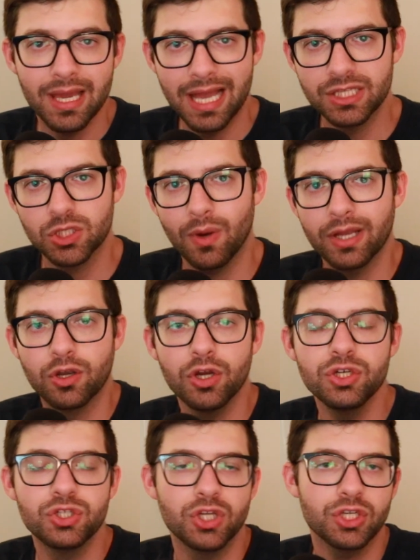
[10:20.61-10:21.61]
And so I
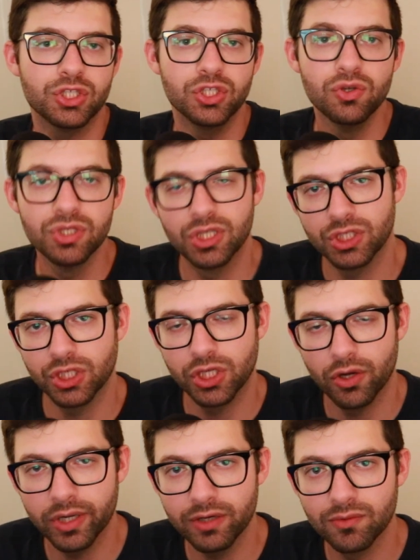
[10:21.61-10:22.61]
couldn't just use the
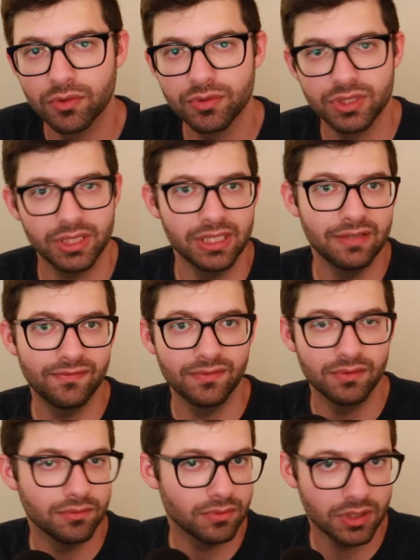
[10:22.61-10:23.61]
security rules,
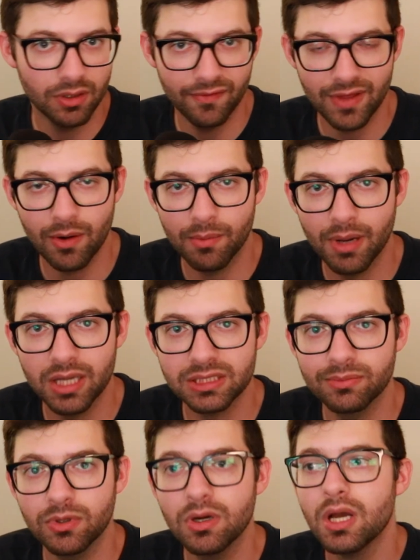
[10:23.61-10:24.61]
even if that were
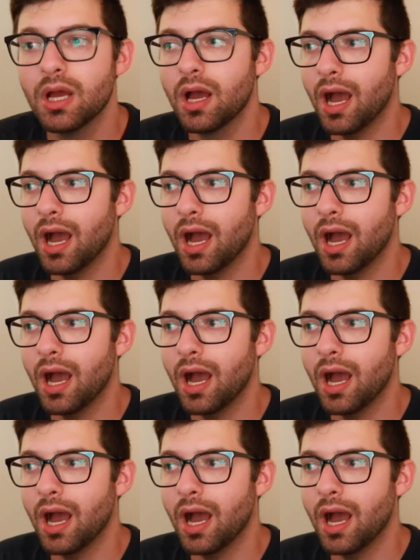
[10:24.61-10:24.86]
possible.